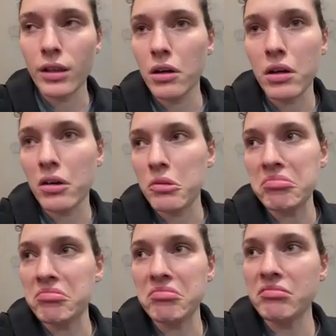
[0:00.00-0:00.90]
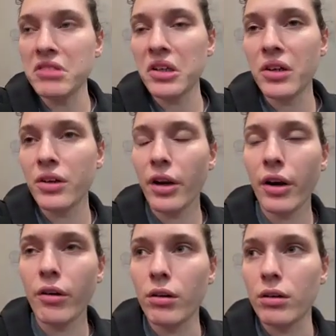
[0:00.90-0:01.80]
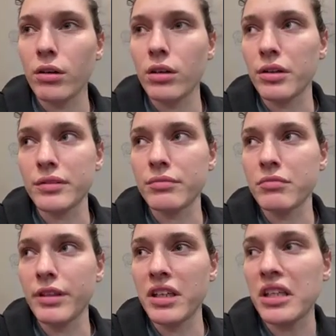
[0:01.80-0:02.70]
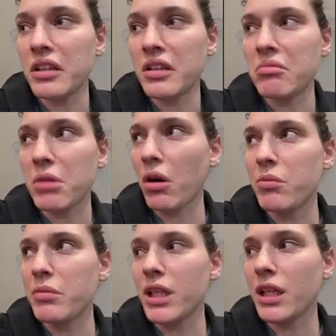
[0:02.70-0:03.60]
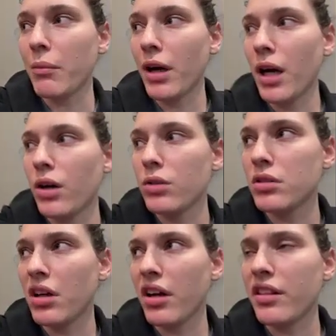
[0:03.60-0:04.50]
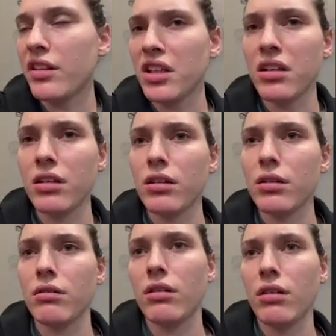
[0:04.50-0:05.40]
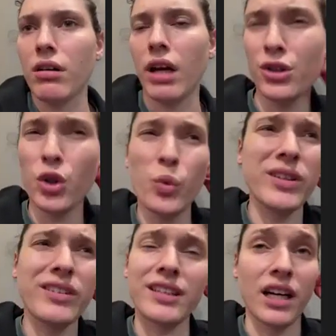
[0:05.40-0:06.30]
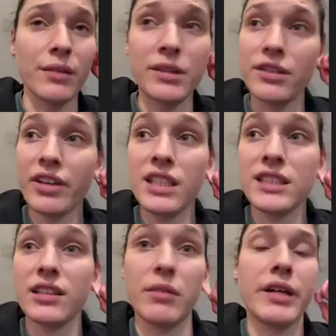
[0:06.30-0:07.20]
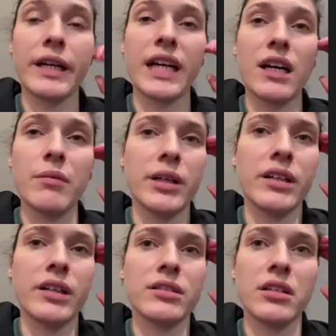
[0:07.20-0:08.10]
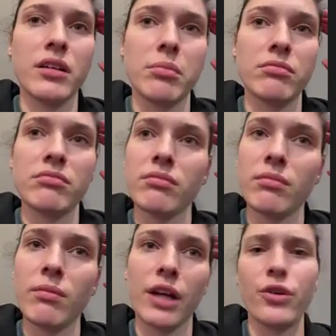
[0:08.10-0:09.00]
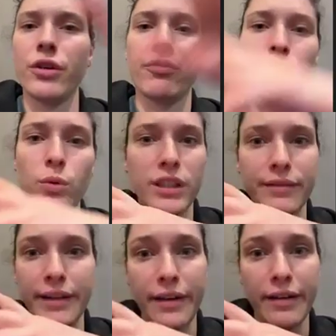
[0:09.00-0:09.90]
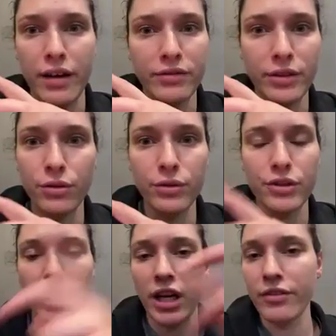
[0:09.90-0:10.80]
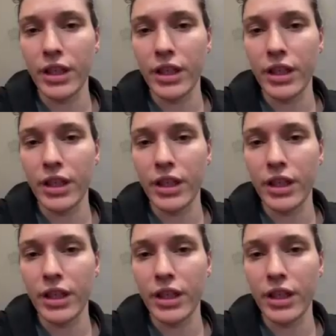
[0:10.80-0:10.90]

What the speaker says: No, no, not at all. They called me about, I think, I don't know with the time difference in America, but I don't know if it was their afternoon, the draft.